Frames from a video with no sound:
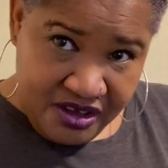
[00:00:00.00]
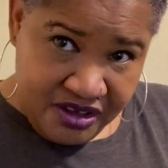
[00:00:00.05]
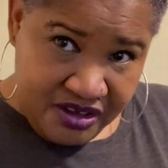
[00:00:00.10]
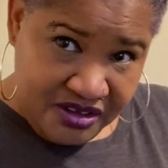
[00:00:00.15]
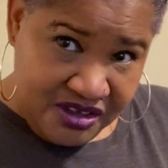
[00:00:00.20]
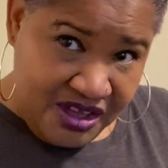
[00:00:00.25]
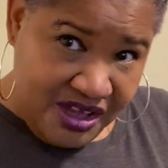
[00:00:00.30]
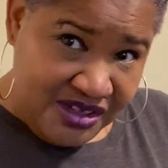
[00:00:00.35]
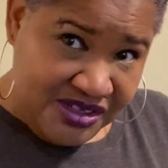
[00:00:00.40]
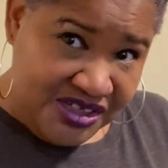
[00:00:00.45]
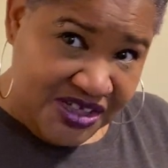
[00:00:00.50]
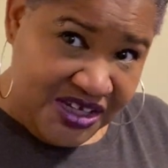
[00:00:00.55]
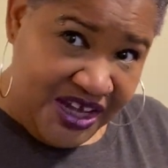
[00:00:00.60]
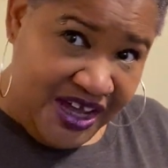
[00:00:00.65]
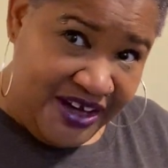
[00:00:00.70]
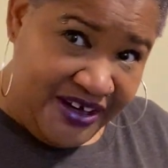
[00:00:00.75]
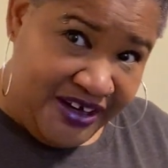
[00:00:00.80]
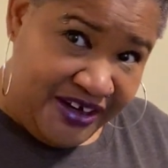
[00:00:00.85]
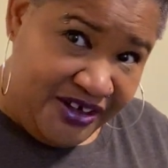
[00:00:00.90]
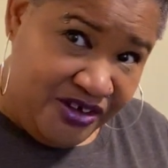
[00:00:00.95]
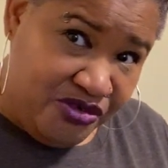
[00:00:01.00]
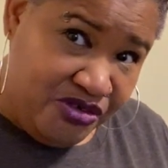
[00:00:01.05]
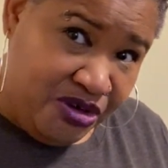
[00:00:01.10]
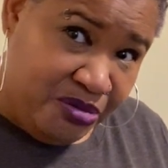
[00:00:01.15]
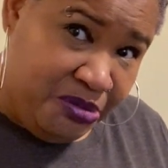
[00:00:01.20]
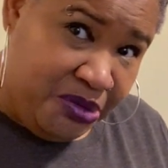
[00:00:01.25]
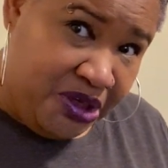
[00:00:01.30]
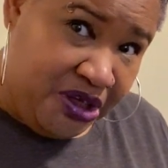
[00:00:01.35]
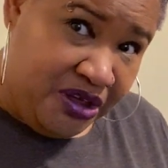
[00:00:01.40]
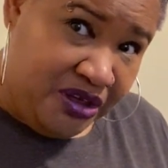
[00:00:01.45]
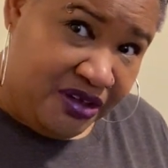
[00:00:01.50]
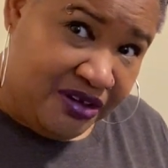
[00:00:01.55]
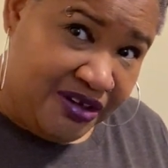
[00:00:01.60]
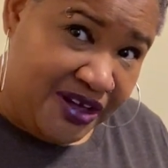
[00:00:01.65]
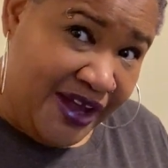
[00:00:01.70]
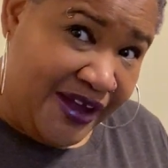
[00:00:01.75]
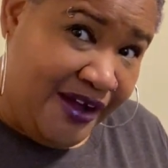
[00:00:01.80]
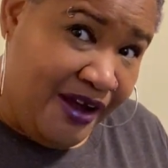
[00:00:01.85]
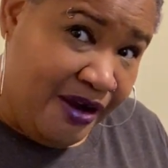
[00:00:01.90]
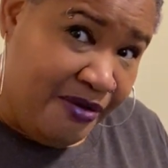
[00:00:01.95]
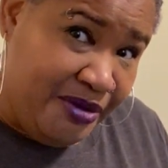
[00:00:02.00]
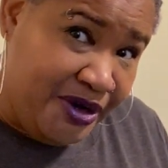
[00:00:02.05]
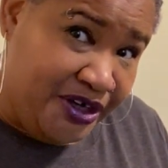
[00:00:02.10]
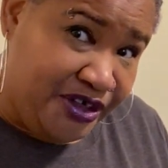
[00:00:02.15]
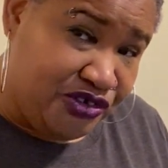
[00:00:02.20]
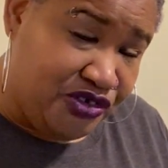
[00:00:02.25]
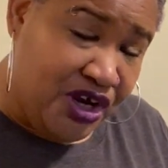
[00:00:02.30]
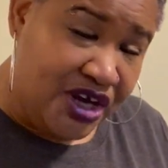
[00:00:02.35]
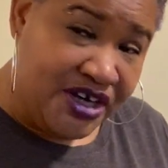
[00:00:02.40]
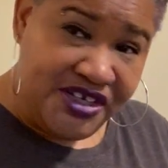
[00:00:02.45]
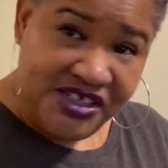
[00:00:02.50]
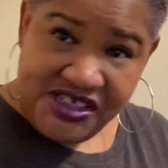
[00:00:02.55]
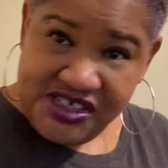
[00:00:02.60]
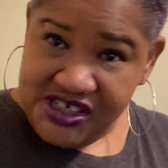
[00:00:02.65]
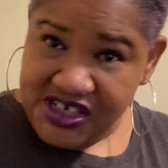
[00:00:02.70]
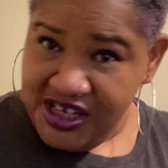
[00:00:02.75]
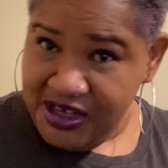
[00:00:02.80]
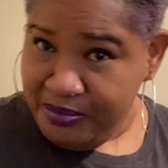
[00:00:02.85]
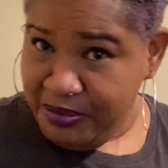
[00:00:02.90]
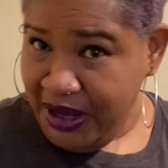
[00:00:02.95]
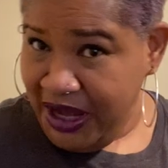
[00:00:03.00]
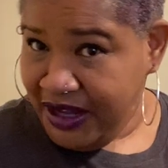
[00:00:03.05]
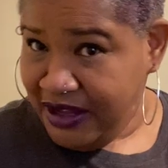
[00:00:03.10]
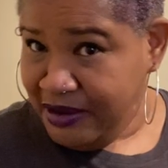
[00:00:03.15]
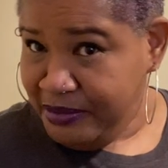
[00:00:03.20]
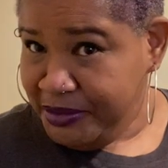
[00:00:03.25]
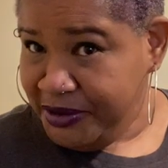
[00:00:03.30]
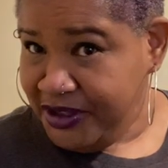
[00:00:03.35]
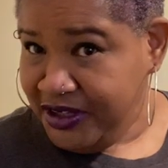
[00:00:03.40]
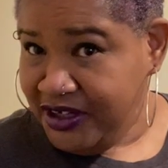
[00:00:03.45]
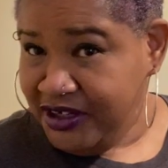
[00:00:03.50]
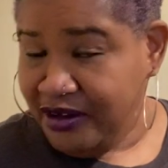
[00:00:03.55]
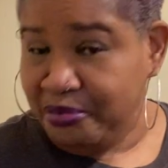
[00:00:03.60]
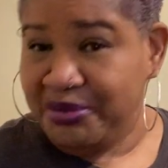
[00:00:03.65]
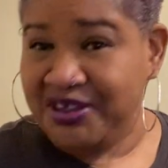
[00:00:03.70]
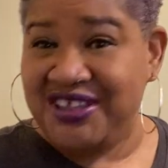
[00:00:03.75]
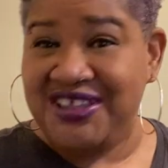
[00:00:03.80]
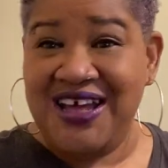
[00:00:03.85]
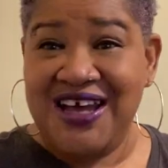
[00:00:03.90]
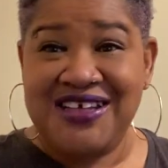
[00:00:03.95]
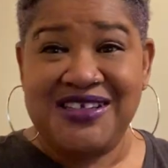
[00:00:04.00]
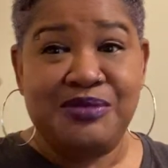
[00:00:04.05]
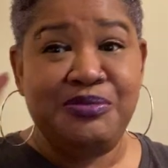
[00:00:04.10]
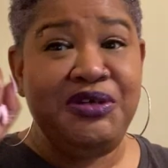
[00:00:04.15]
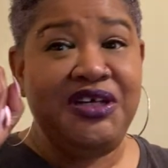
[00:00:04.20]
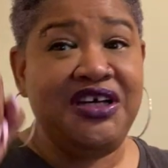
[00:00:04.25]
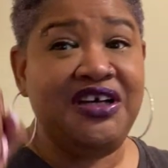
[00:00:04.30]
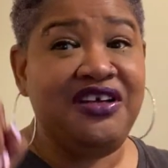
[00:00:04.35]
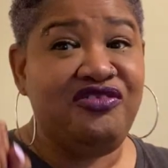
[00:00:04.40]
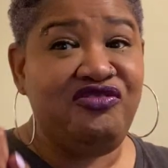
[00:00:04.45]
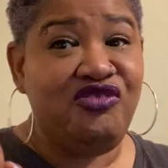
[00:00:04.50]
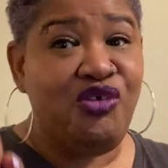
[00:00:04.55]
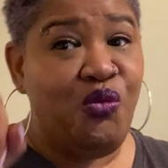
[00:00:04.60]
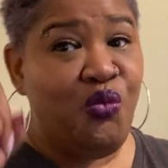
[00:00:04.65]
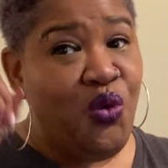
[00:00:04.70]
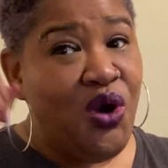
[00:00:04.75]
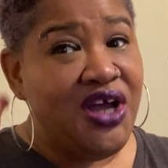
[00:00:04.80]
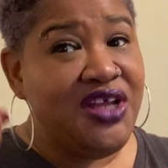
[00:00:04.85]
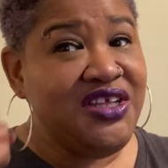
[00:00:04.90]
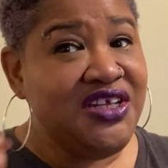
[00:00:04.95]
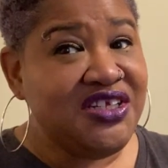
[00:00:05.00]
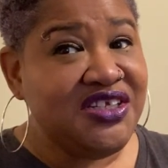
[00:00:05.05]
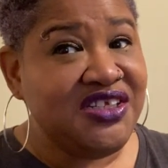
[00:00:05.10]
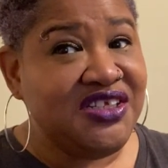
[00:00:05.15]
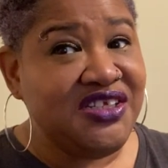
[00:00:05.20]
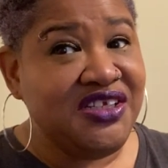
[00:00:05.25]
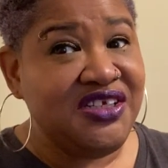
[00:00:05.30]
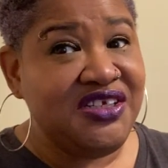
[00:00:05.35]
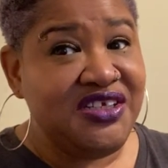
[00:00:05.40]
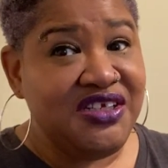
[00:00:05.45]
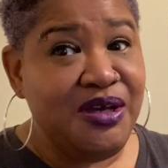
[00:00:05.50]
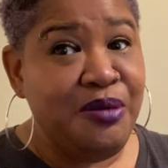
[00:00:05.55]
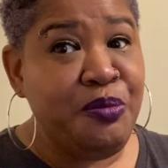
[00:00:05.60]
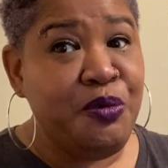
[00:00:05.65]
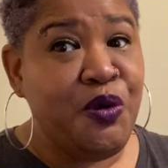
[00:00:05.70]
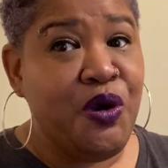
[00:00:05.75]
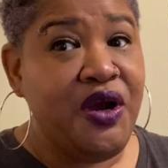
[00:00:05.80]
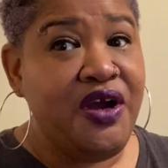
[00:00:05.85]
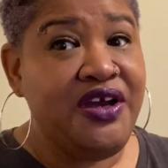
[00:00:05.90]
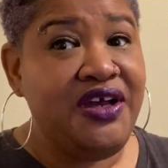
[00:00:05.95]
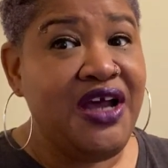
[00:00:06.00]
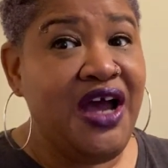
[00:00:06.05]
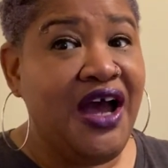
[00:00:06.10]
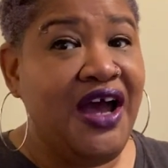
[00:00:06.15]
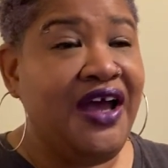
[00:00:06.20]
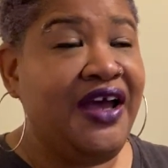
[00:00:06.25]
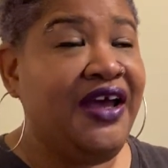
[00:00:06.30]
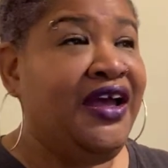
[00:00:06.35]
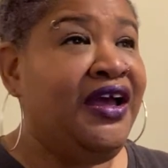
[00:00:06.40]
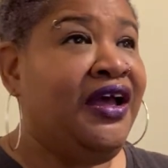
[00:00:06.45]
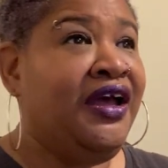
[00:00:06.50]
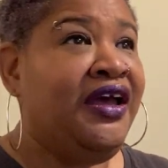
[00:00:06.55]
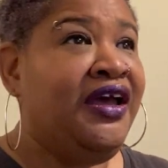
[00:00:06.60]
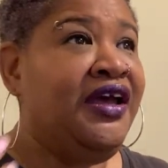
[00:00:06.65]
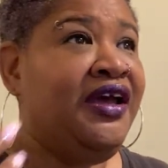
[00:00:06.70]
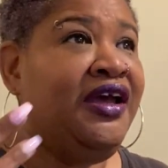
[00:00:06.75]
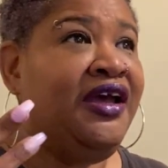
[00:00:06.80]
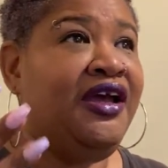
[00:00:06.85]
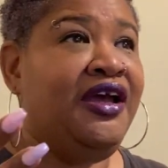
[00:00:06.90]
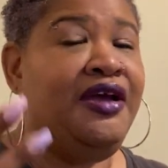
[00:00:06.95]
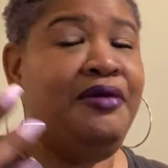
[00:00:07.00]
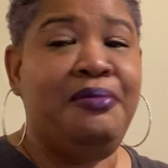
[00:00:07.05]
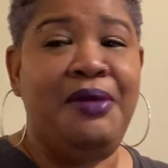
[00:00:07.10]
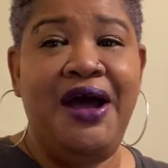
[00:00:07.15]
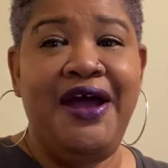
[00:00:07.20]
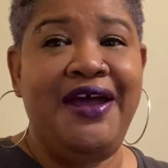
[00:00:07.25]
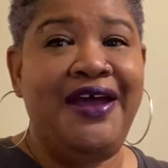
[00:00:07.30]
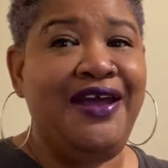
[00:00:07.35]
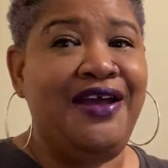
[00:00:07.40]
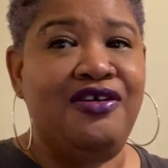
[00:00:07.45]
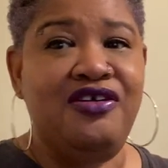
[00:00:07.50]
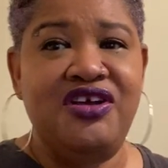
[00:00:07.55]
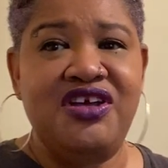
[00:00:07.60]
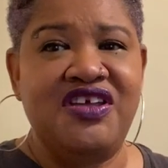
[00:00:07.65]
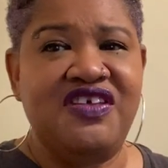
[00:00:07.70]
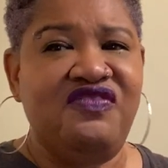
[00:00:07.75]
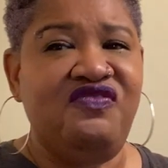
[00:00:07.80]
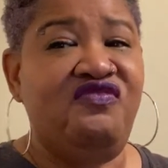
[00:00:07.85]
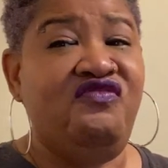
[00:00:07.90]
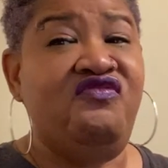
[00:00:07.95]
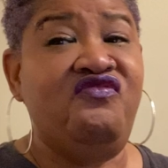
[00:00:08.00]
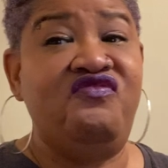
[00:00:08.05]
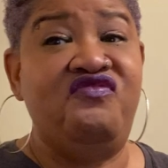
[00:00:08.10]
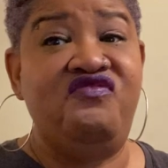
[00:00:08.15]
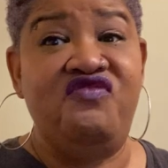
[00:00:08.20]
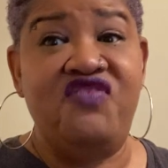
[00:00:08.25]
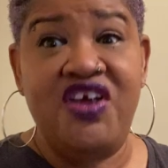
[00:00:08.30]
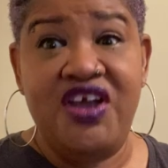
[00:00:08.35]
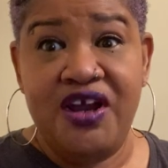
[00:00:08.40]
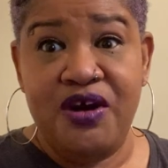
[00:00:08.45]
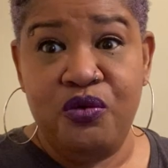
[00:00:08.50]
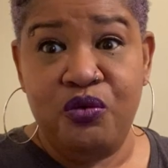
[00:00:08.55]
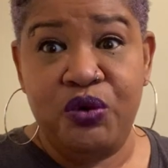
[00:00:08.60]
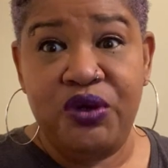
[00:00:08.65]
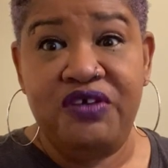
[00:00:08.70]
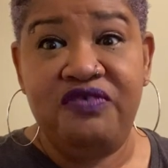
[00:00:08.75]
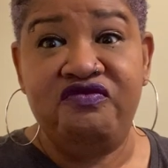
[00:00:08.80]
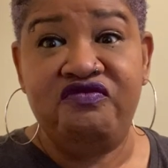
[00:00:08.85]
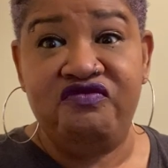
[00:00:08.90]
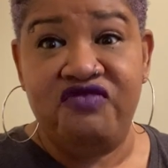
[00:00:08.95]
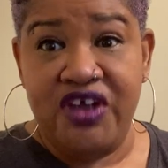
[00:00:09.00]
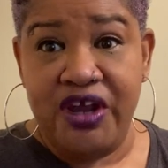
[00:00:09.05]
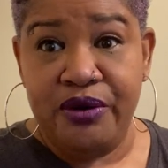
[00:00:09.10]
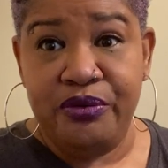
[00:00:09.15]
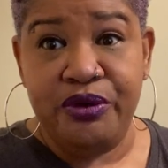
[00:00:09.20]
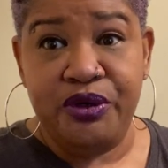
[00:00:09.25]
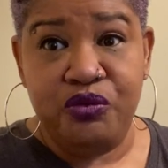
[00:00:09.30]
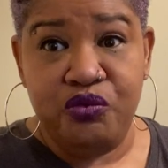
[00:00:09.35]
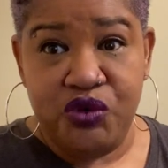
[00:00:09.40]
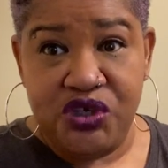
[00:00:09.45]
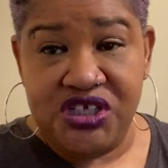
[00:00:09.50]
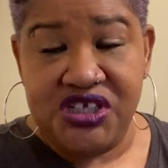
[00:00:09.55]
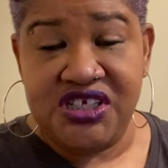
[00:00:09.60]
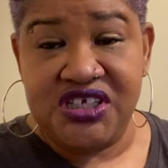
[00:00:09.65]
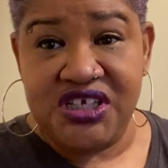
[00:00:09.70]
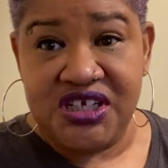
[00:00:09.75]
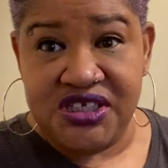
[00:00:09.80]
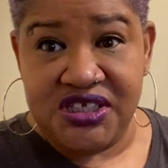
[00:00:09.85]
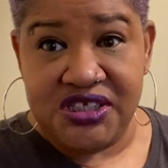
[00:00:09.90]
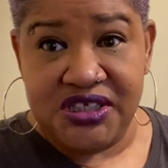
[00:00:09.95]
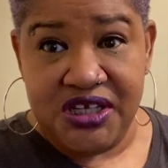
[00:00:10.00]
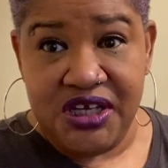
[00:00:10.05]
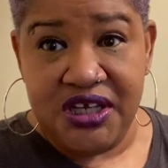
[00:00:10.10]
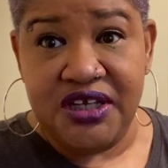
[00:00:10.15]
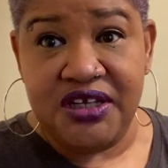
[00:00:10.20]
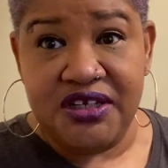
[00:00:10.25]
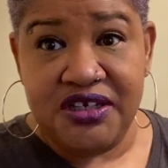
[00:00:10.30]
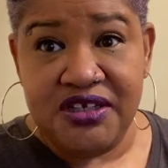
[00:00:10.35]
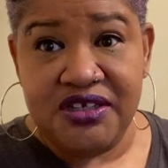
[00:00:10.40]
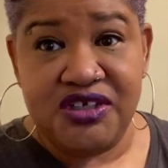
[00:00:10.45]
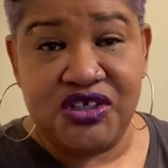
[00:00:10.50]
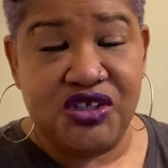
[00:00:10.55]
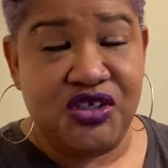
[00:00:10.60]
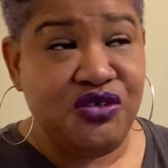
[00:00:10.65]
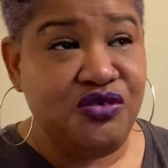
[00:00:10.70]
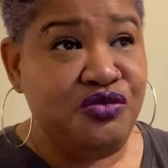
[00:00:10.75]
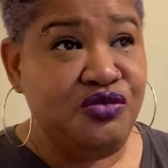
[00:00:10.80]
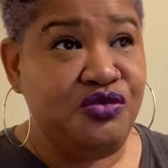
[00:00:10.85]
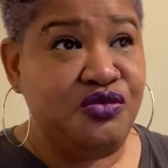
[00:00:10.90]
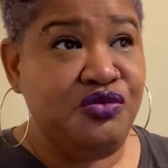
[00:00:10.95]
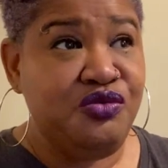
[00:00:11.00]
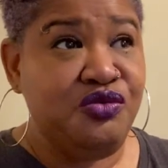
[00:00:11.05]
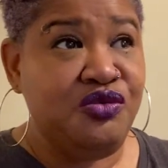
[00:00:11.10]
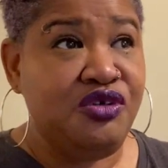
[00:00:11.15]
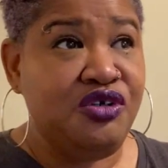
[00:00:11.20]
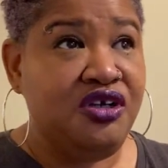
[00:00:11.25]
Y'all see how they doing me? They already trying to sneak back up in here, but that's because, for one, this is a temporary dye, and my hair is very, very resistant to